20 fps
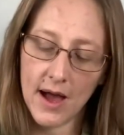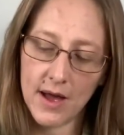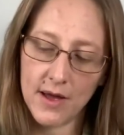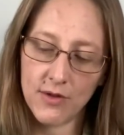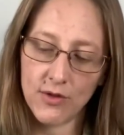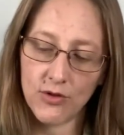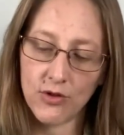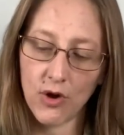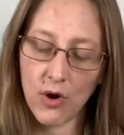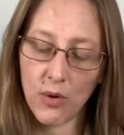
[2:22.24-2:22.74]

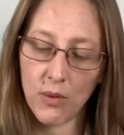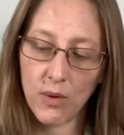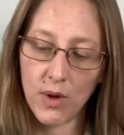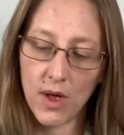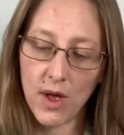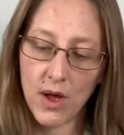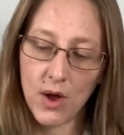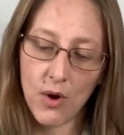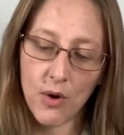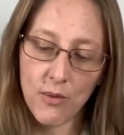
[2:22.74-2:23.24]
So
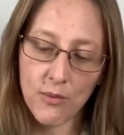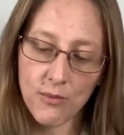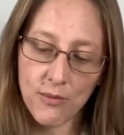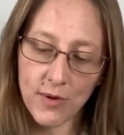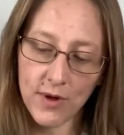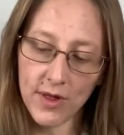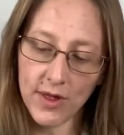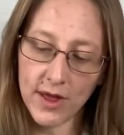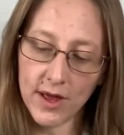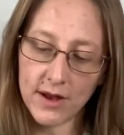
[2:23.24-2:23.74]

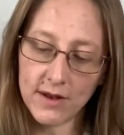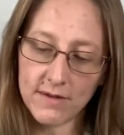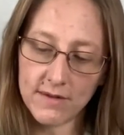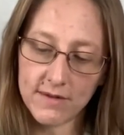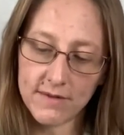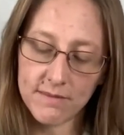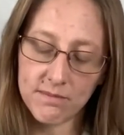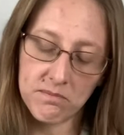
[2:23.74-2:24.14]
really,